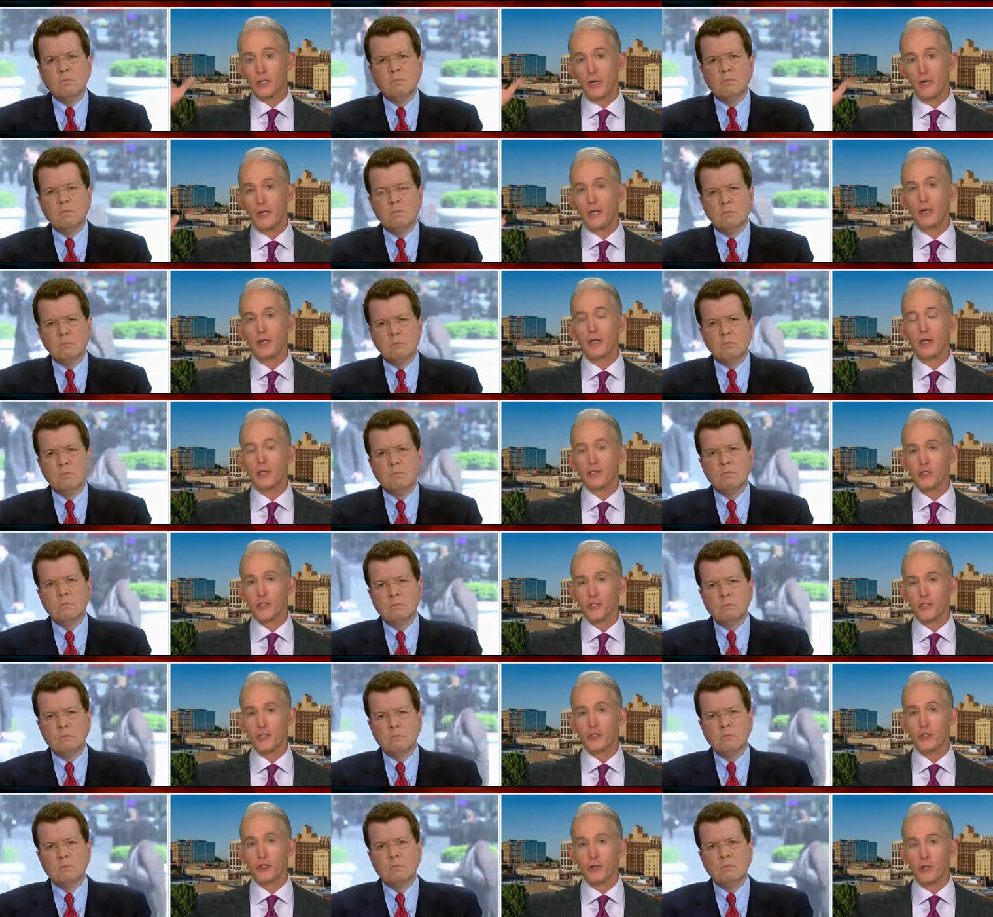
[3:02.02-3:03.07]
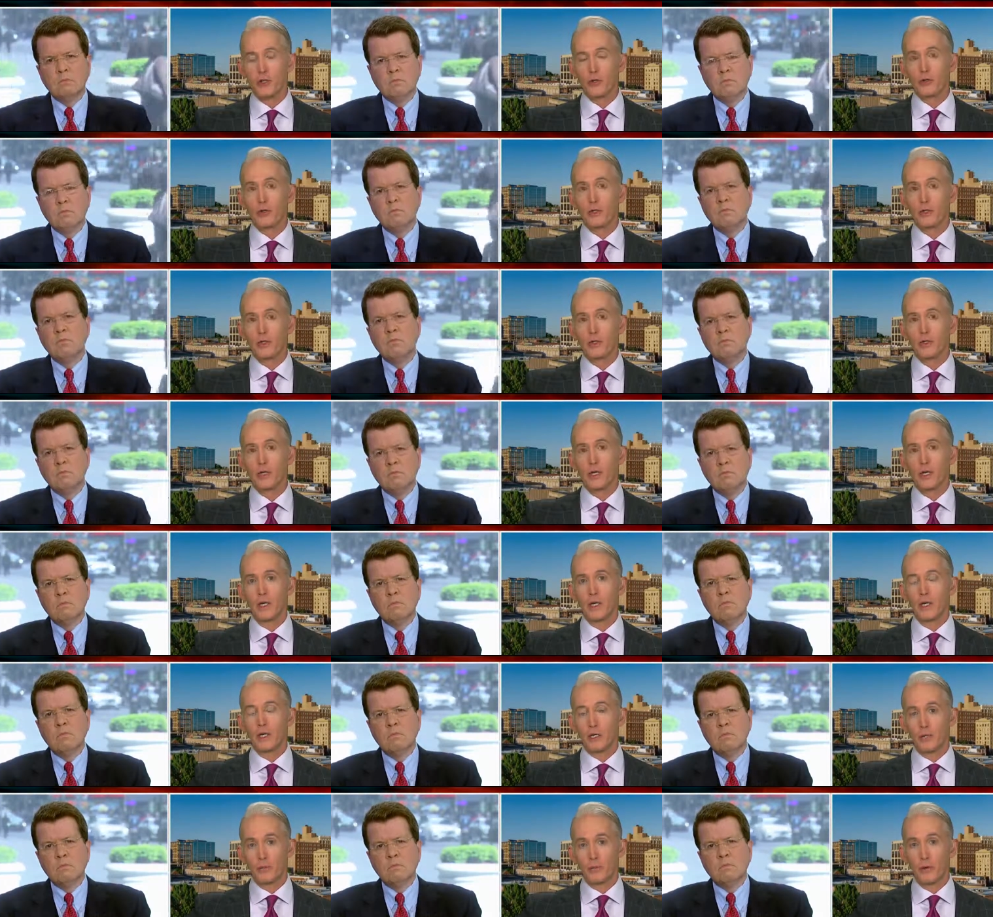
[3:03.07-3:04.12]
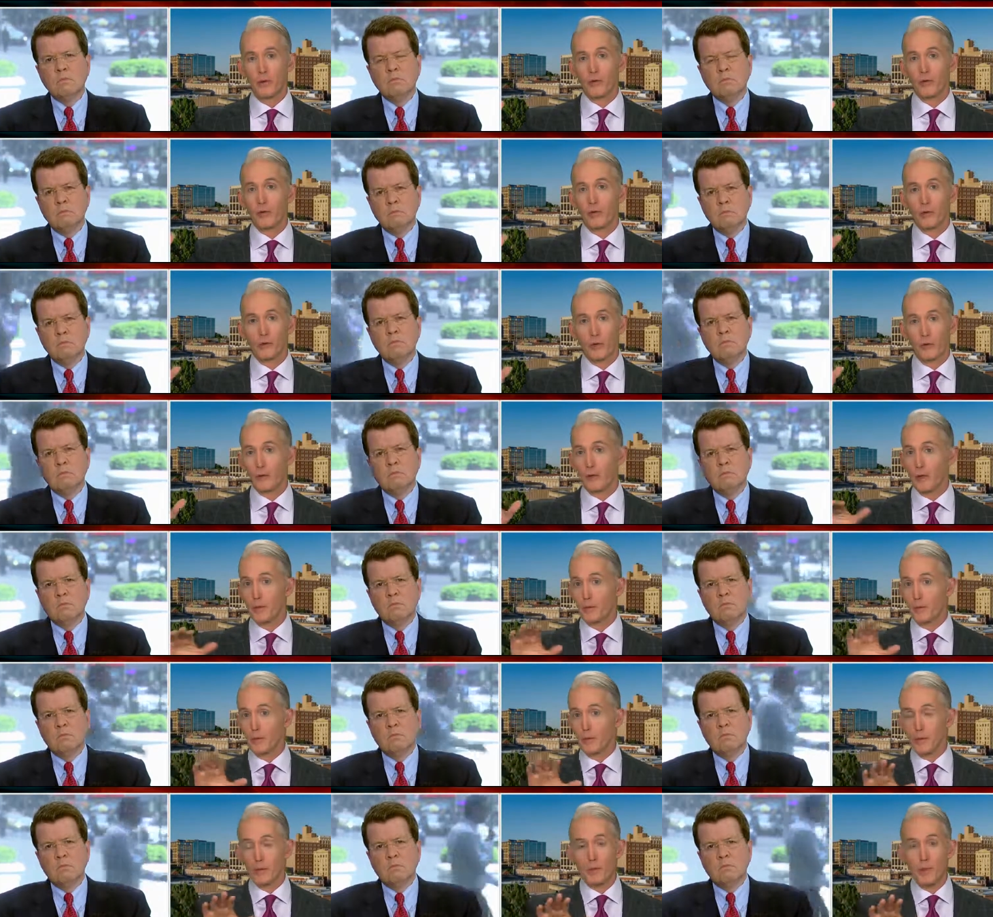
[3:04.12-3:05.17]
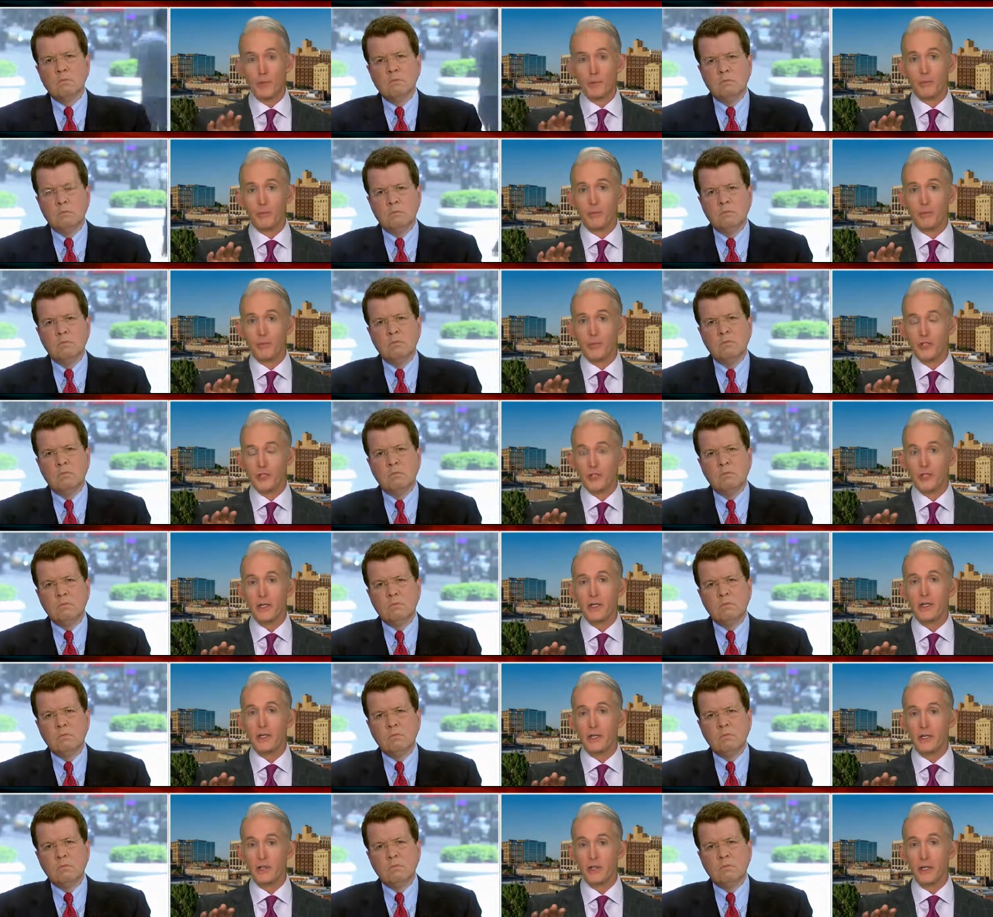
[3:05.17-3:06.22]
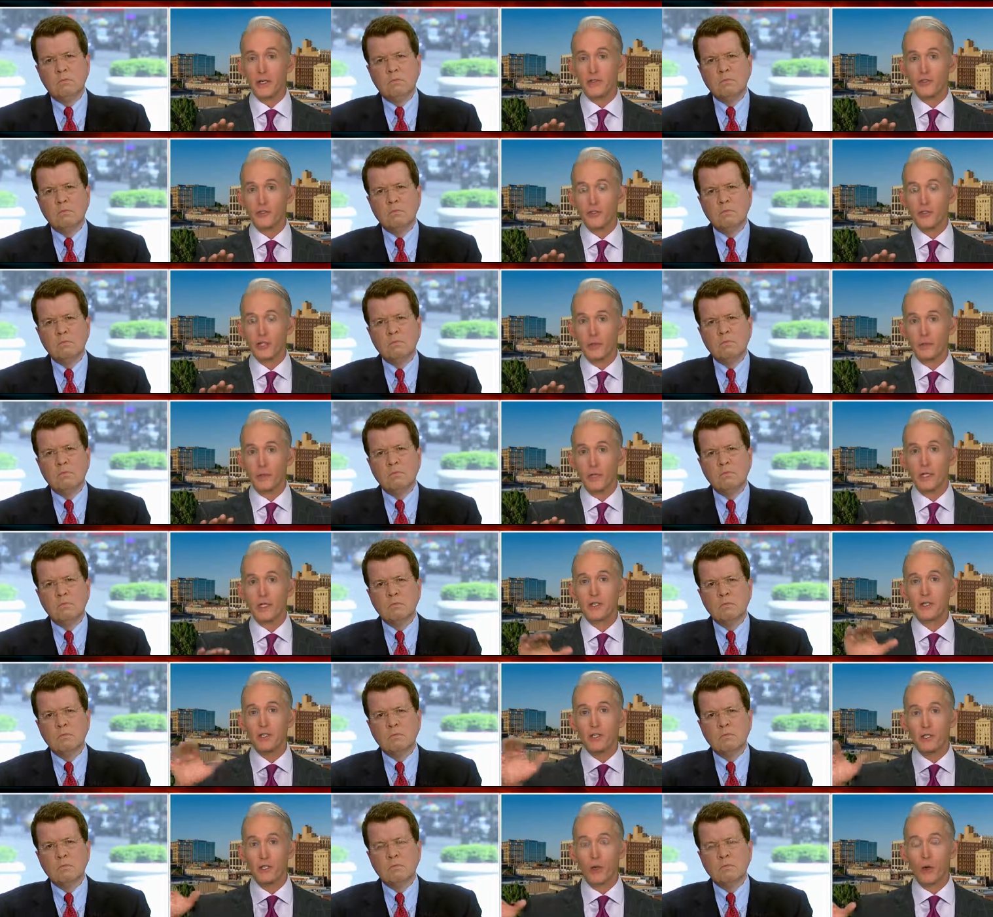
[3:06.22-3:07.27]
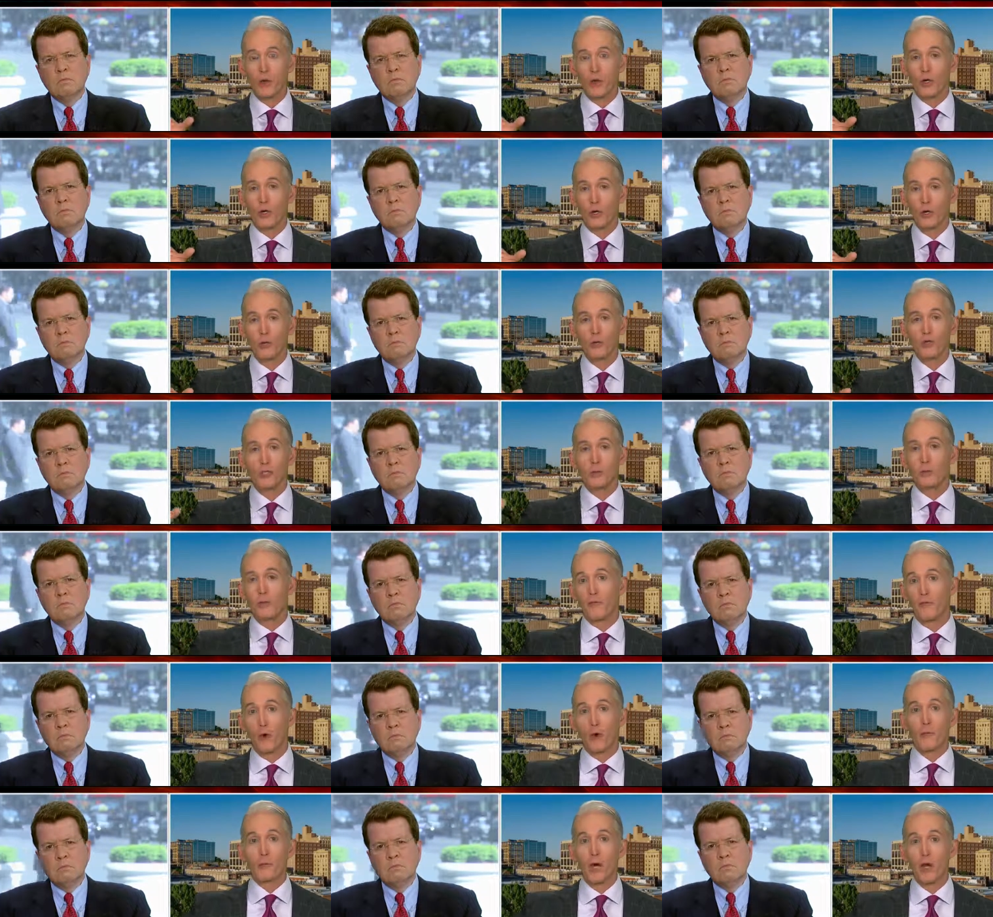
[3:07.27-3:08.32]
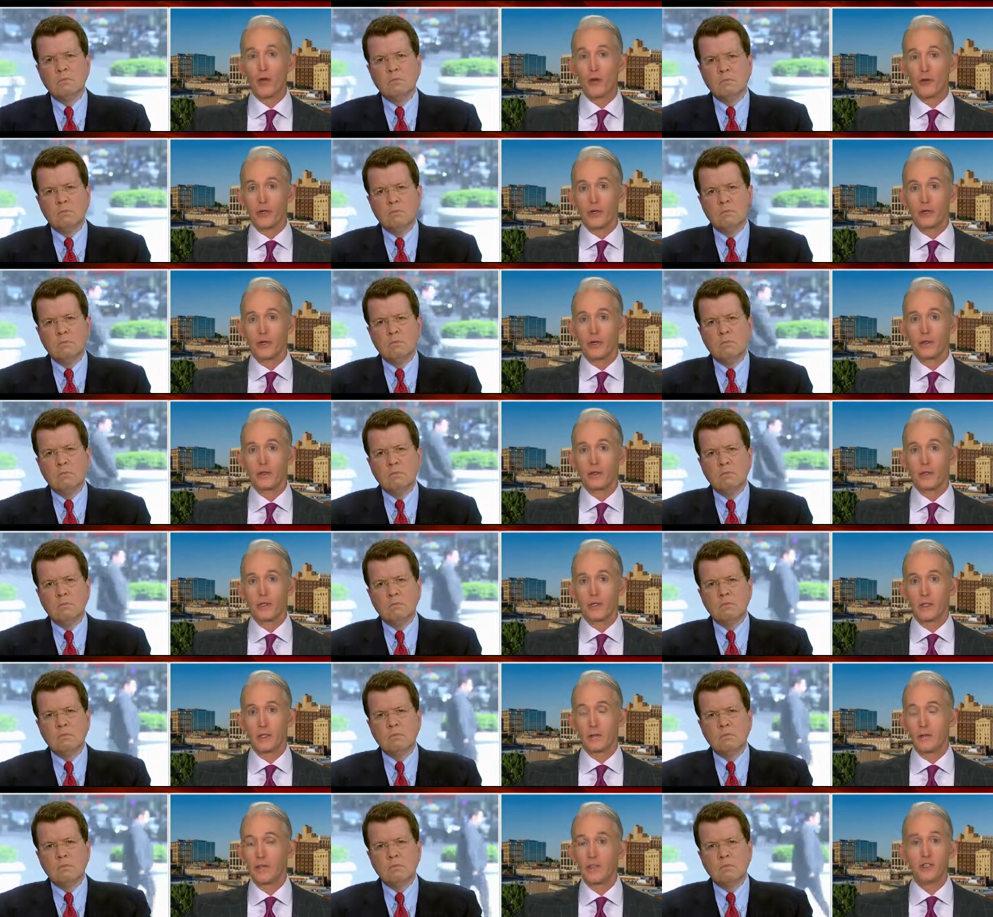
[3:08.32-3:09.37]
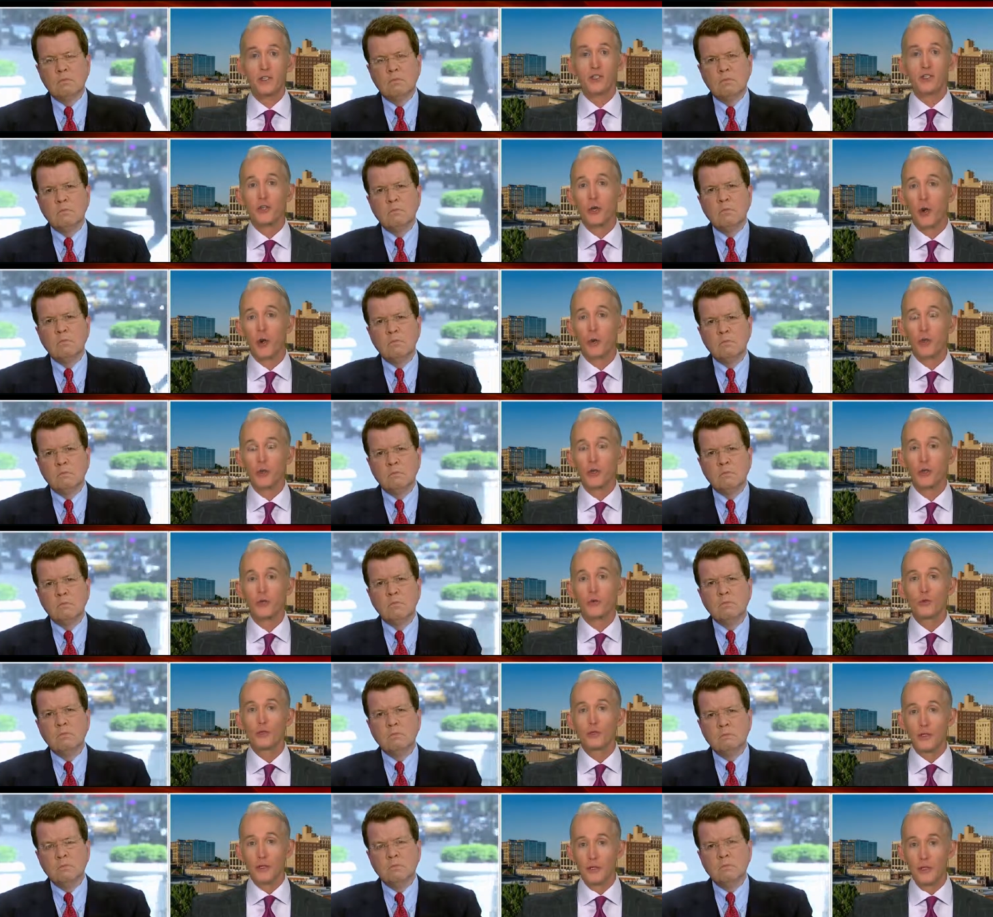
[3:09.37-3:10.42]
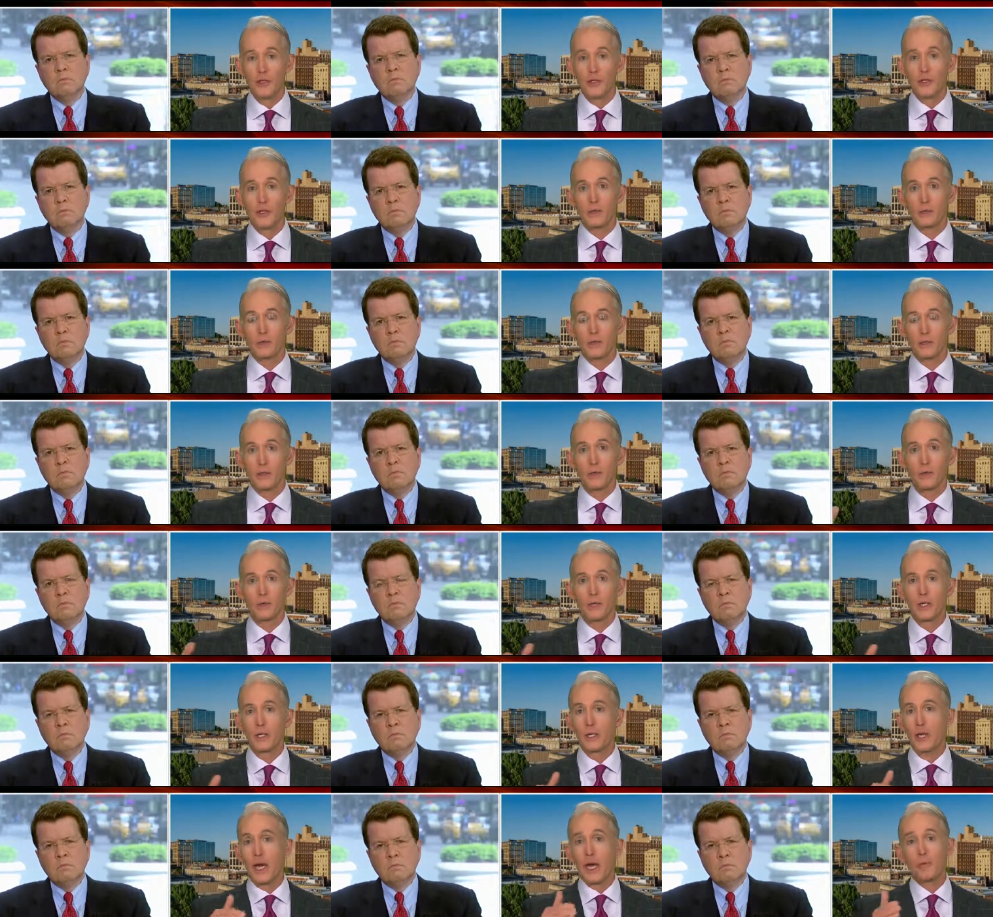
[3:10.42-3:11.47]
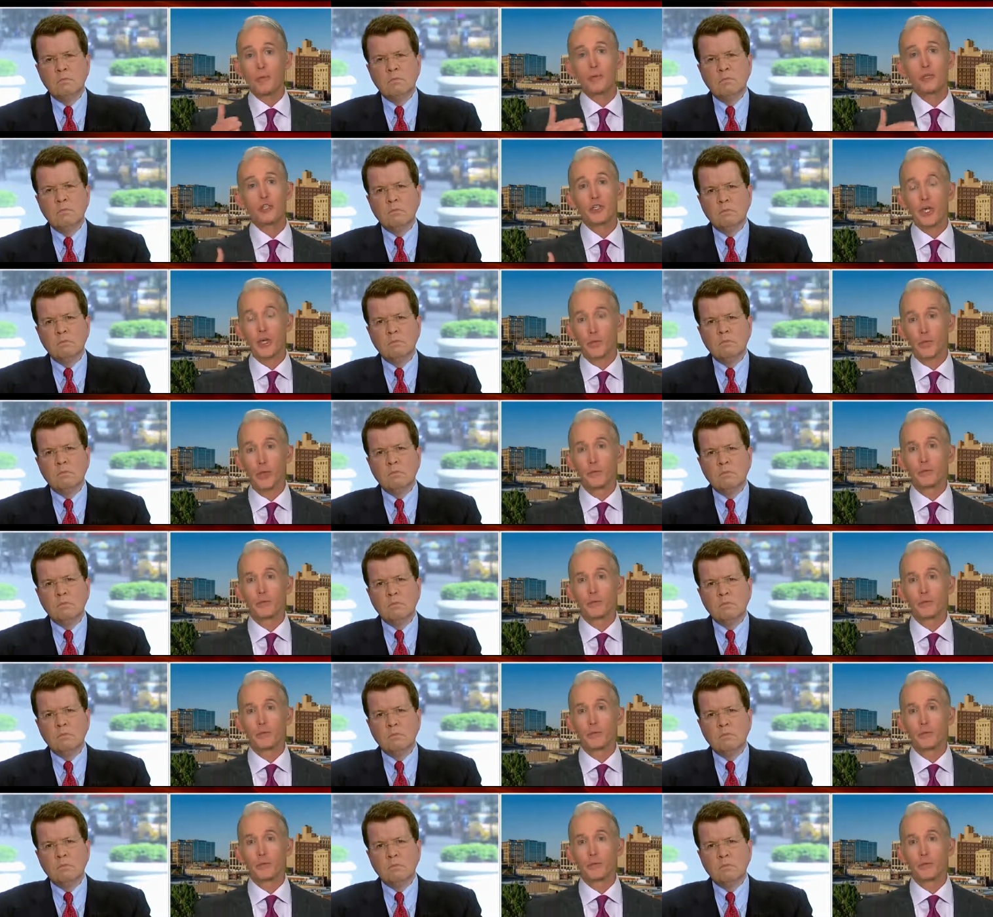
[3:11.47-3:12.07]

Speaker 1: and the election security component. Or remember, the Senate Intelligence Committee said no collusion before Mueller did. I mean, this is old news to them. So I appreciate what